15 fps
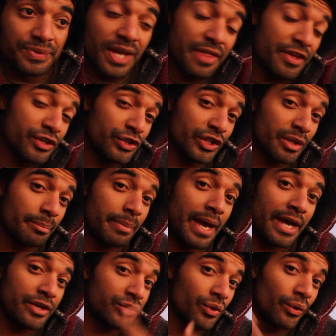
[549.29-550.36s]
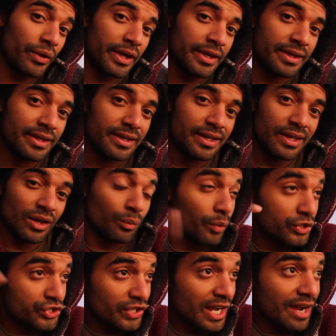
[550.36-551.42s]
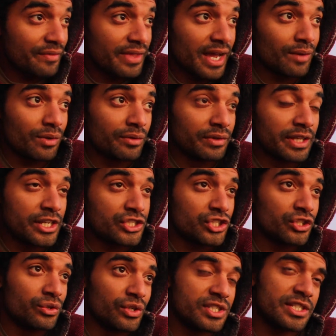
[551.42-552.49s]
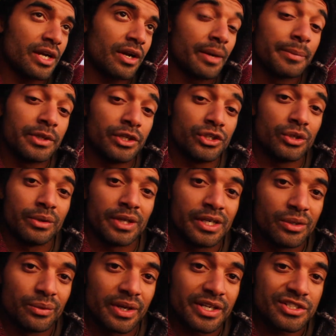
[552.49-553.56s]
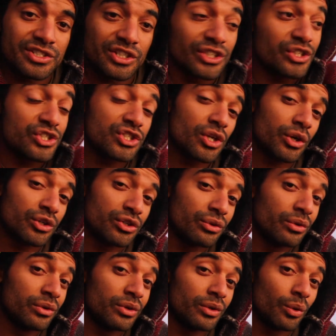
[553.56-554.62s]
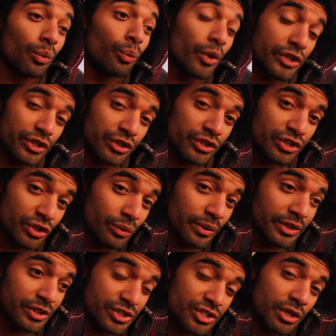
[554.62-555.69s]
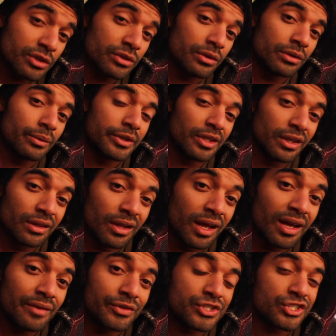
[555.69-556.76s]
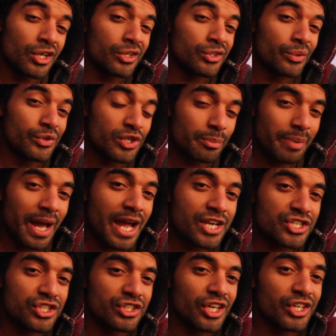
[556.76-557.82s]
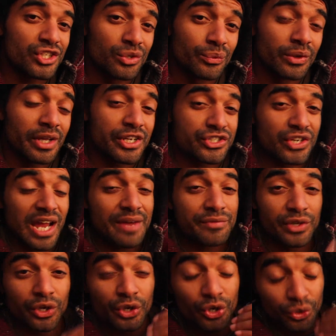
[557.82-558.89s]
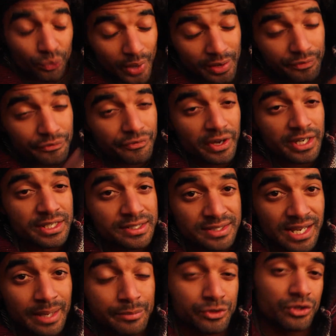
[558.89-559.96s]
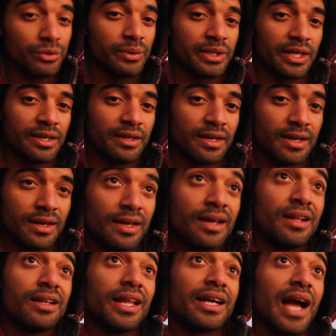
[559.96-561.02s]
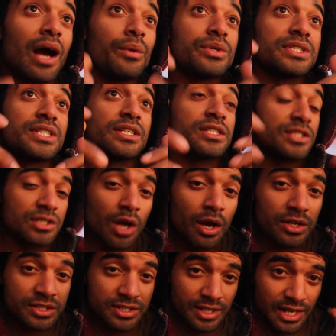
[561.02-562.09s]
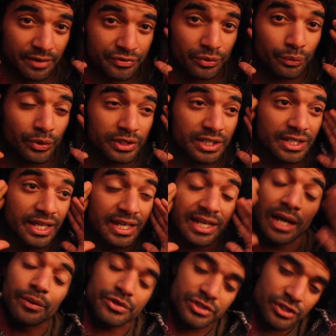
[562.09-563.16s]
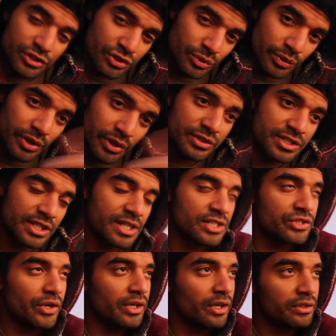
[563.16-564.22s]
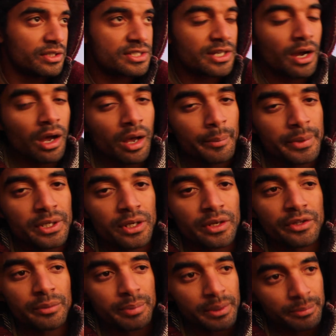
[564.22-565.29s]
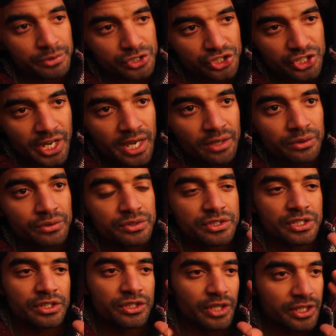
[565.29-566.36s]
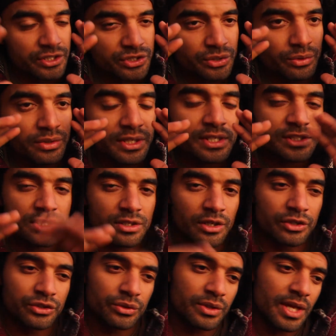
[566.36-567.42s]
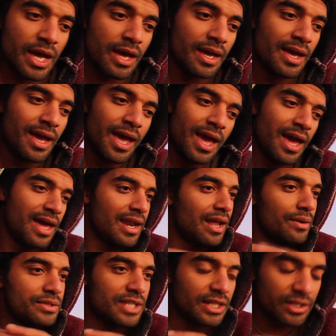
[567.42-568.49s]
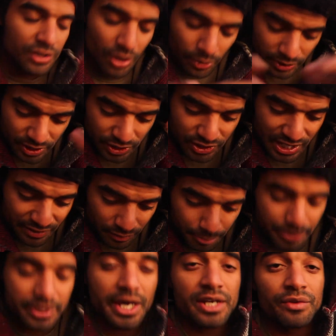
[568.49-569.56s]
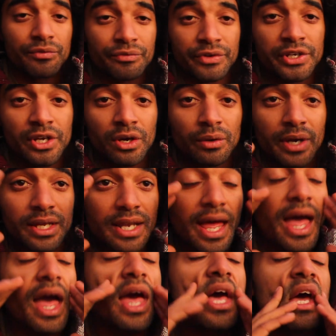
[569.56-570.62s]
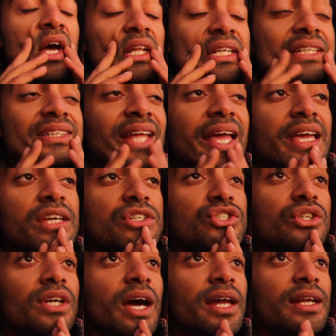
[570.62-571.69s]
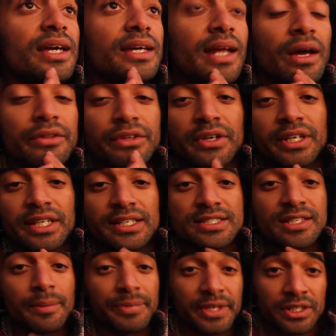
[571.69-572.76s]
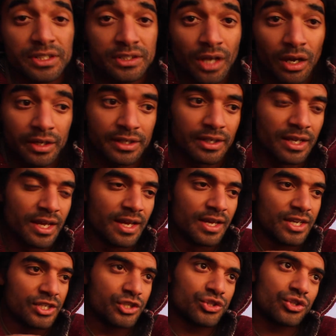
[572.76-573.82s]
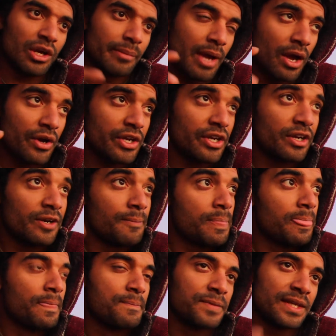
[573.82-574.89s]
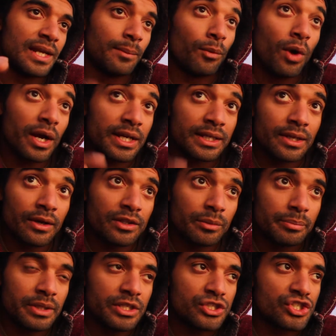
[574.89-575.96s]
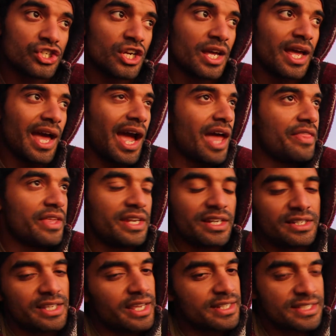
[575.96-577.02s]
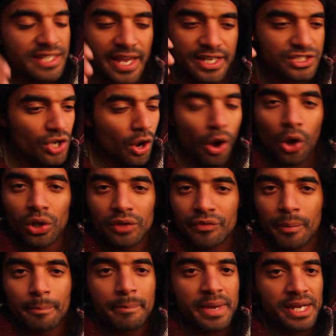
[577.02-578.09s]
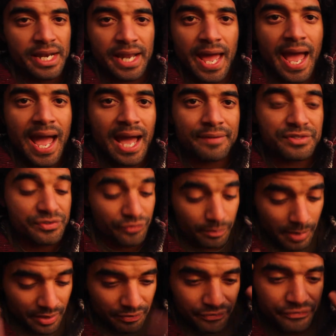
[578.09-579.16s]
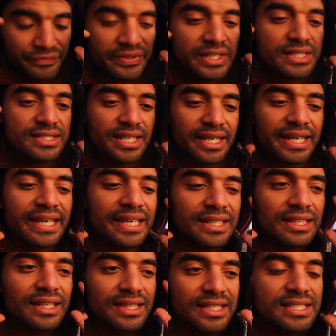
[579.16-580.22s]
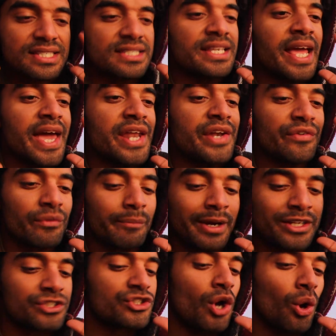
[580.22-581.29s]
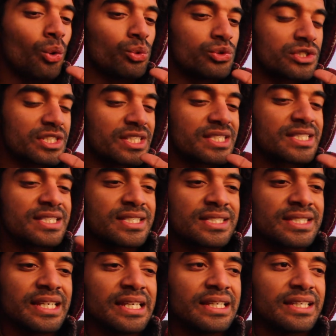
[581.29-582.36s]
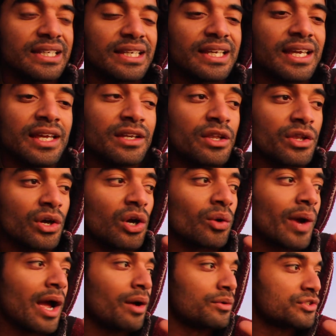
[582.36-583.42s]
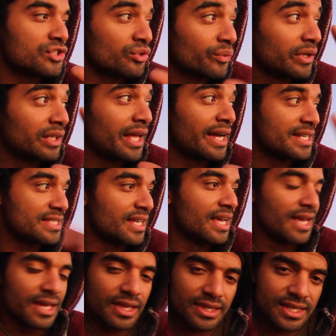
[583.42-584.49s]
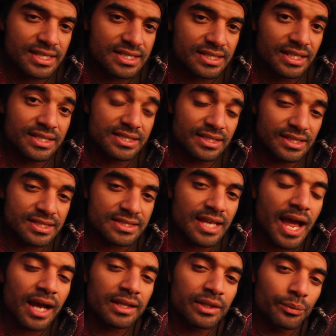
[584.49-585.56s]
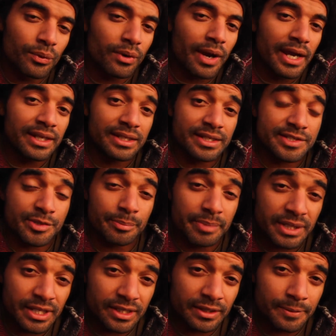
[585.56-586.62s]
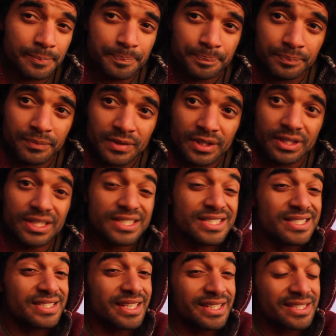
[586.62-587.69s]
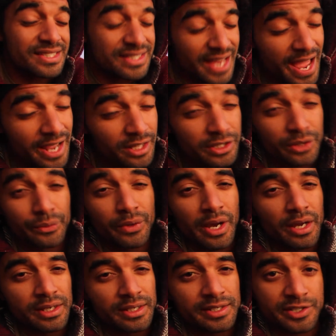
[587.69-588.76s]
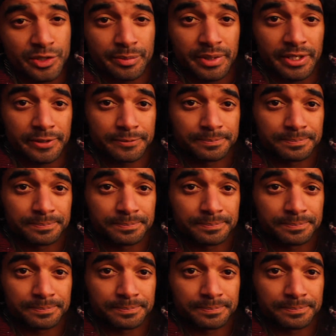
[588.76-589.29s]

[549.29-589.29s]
And then you can backdoor it. Once you have that revelation and you say, I'm gonna do it anyways, you start doing what you're doing, you start doing what you love, you start doing your passion, and you realize you're having a great fucking time doing it. Like, I was exhausted after work today and I was gonna do one of those things, right? I'll just comment on other people's channels and do this and I'll do that. And I was like, no, Keith, you haven't put out a video in a hell of days. You gotta get out there and get something done. So I'm out here and I'm walking down the beach and then it takes all of a minute and a half for my feet to hit this sand, for my toes to sink in the ground to realize this is exactly where I need to be. This is exactly where I need to be.